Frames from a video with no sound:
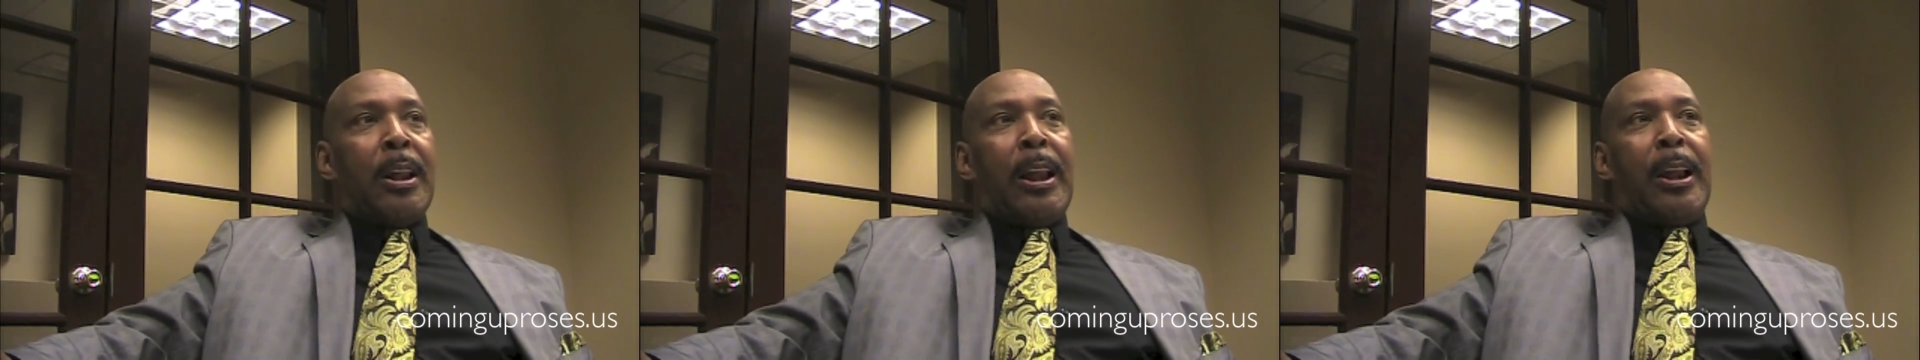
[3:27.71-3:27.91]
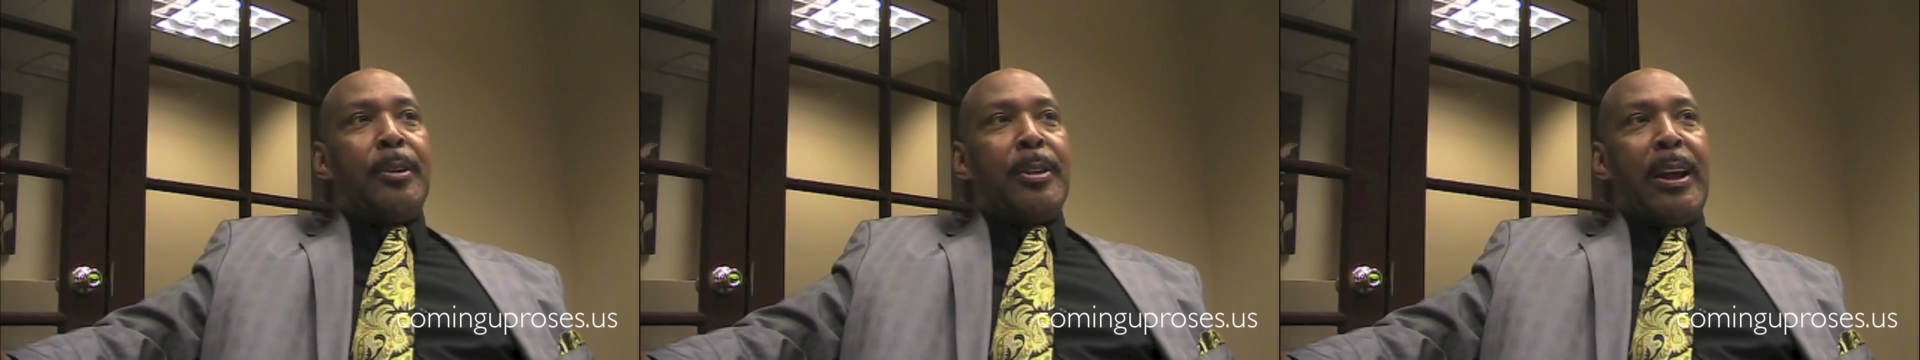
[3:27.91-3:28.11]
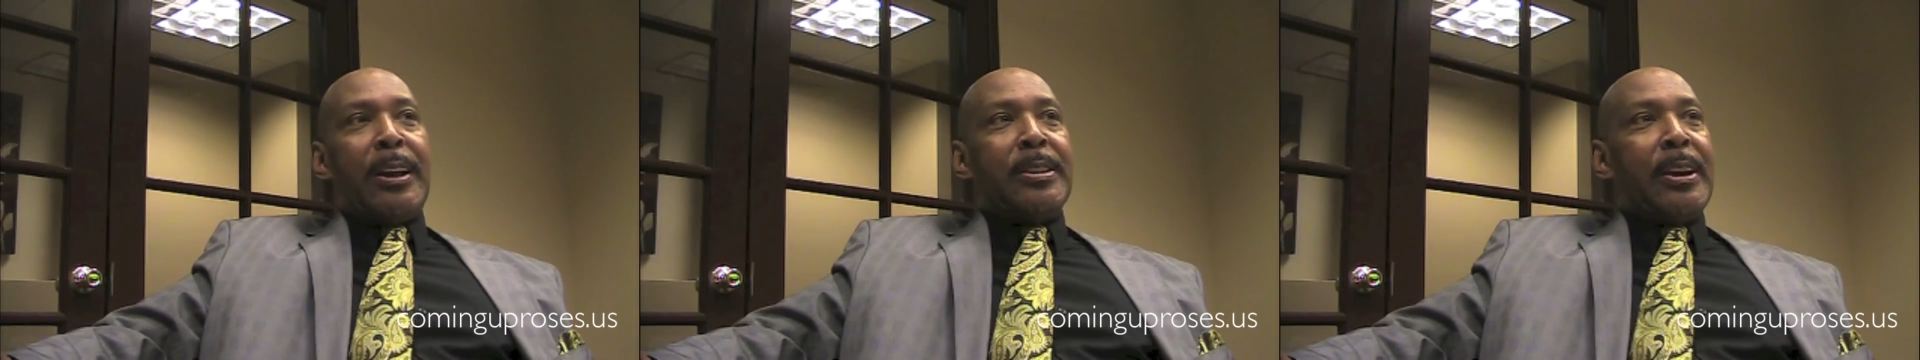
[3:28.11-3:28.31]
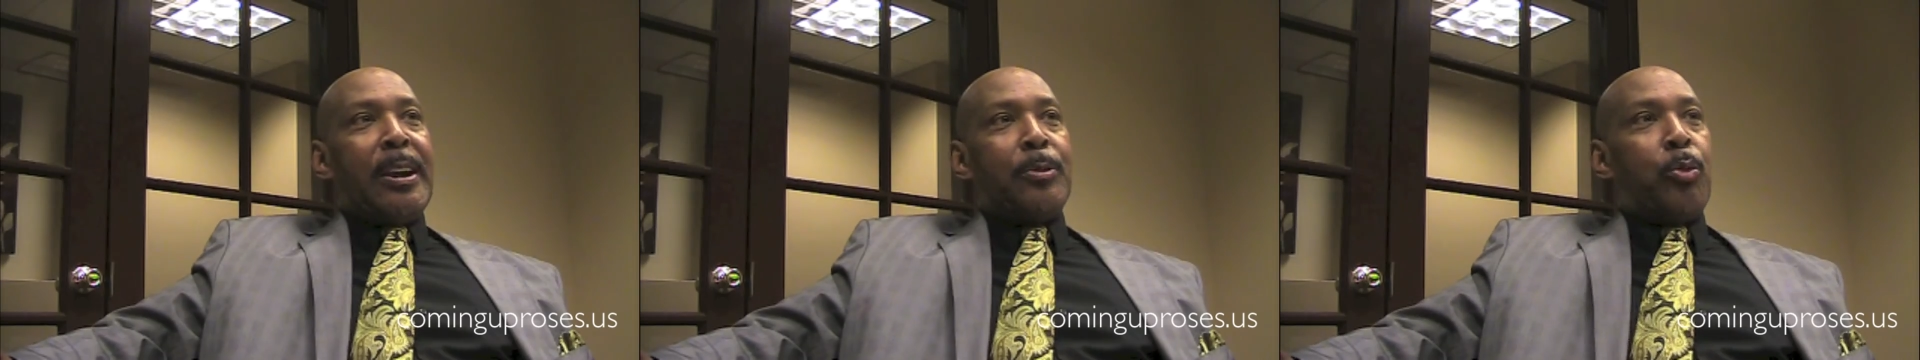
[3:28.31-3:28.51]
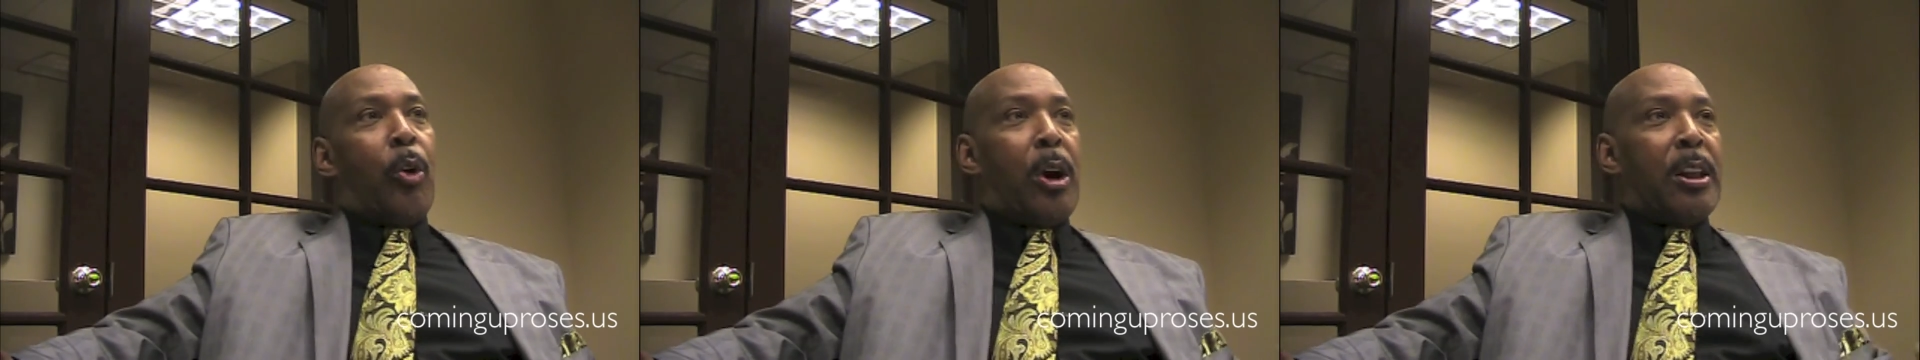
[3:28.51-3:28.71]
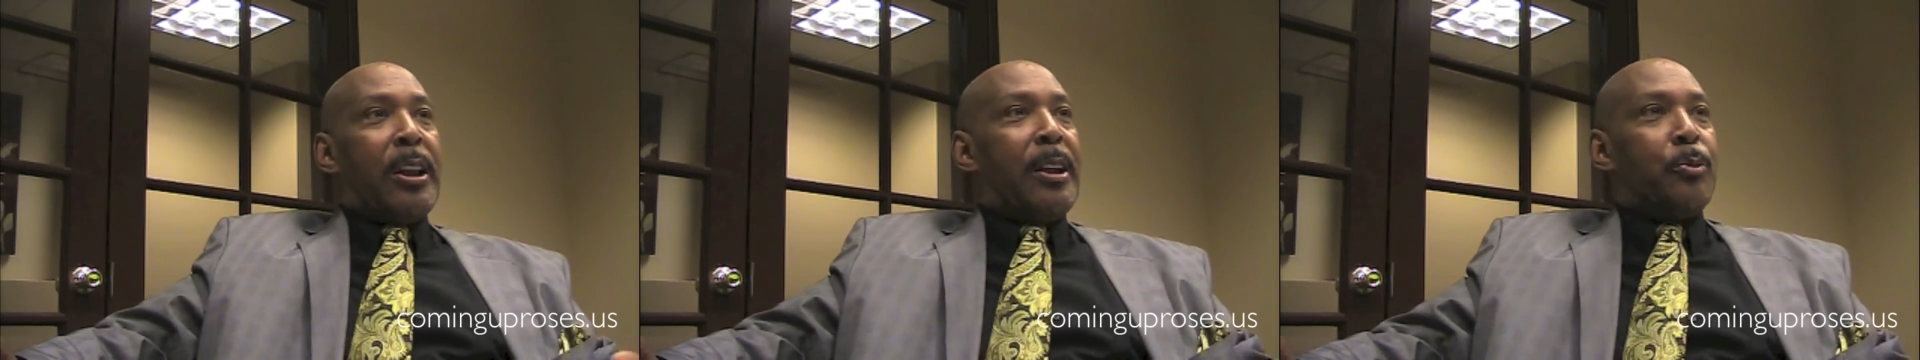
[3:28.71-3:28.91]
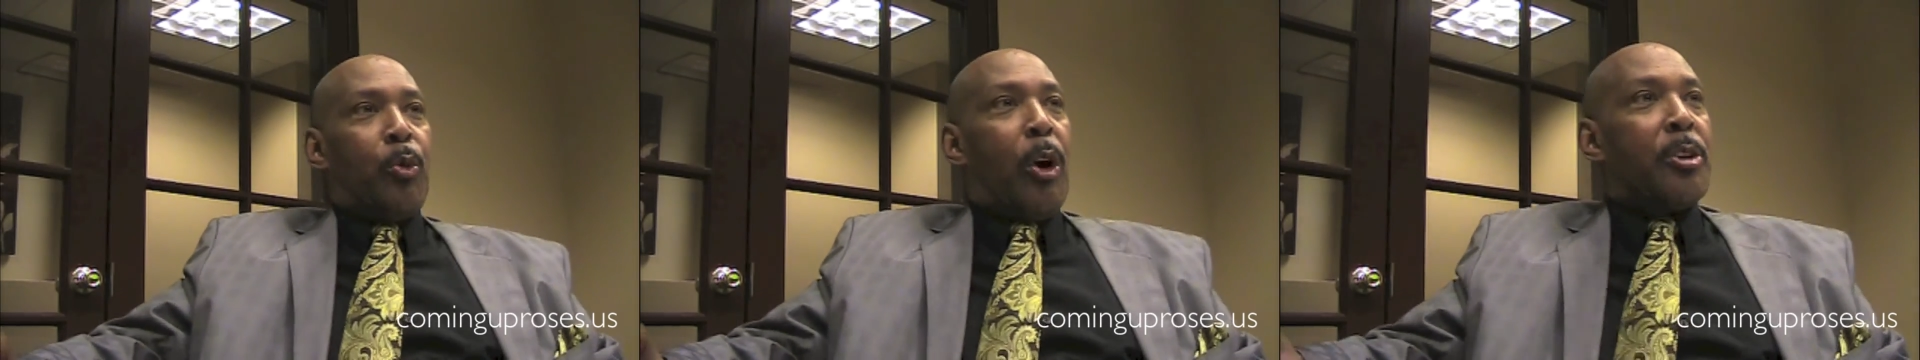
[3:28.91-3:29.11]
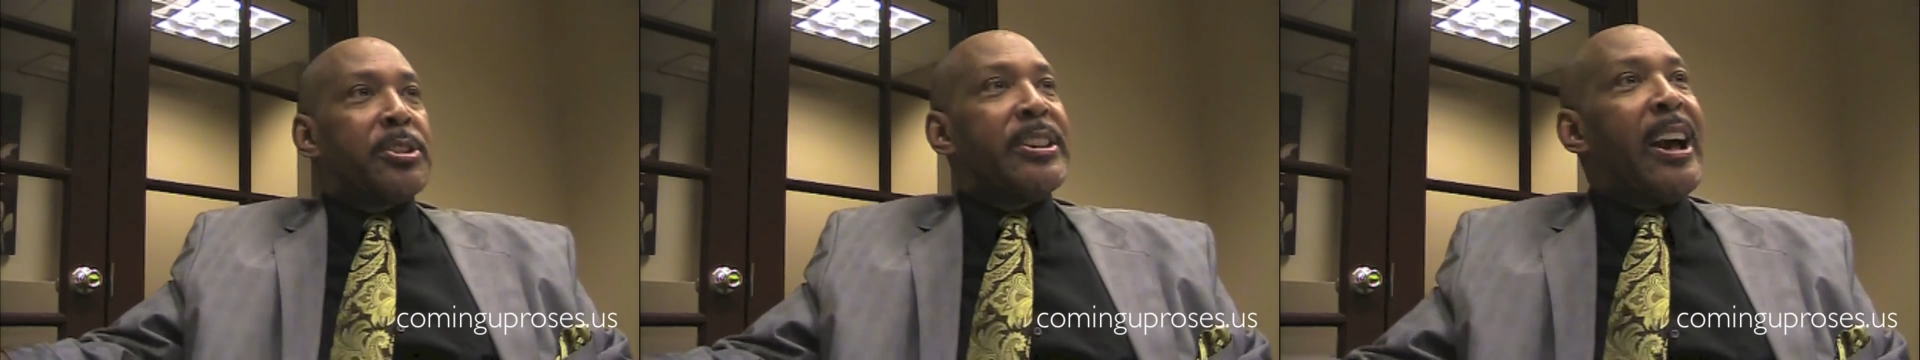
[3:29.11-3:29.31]
and
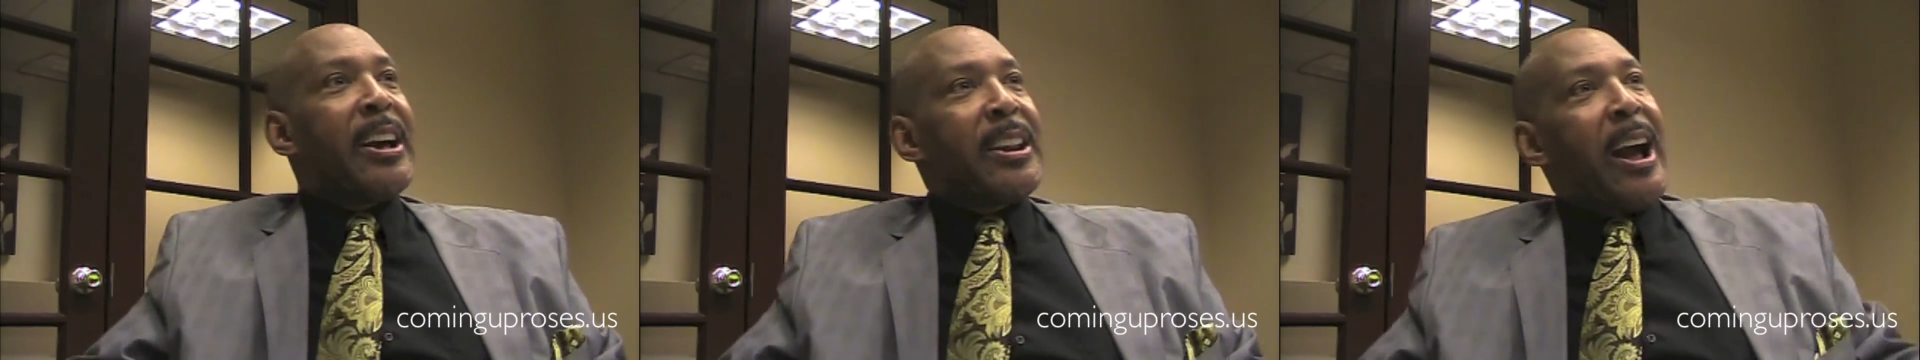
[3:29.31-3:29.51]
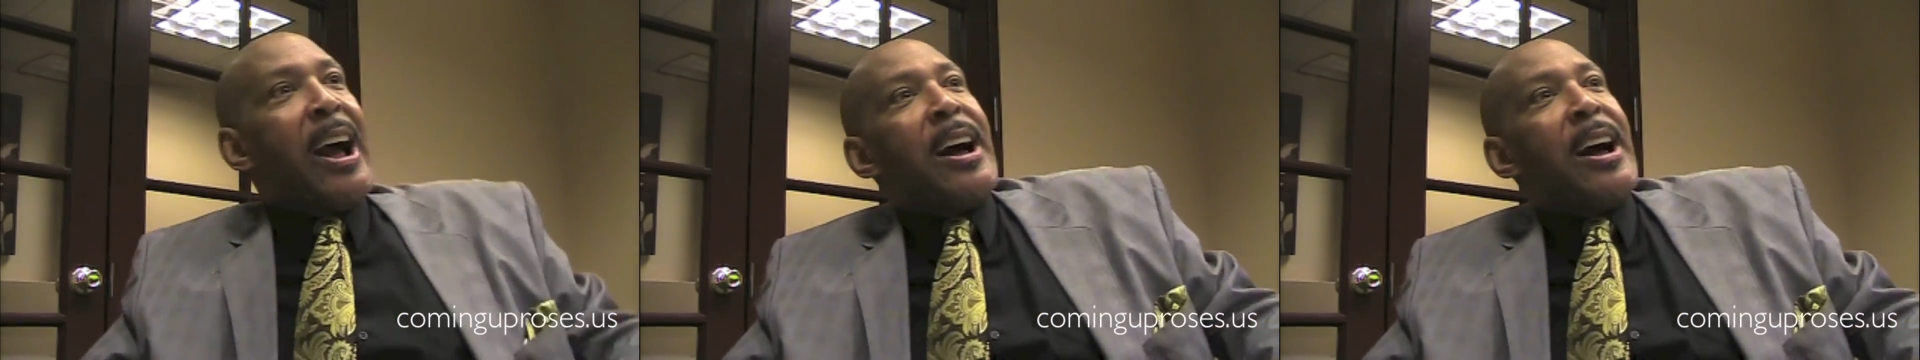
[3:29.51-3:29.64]
walking down the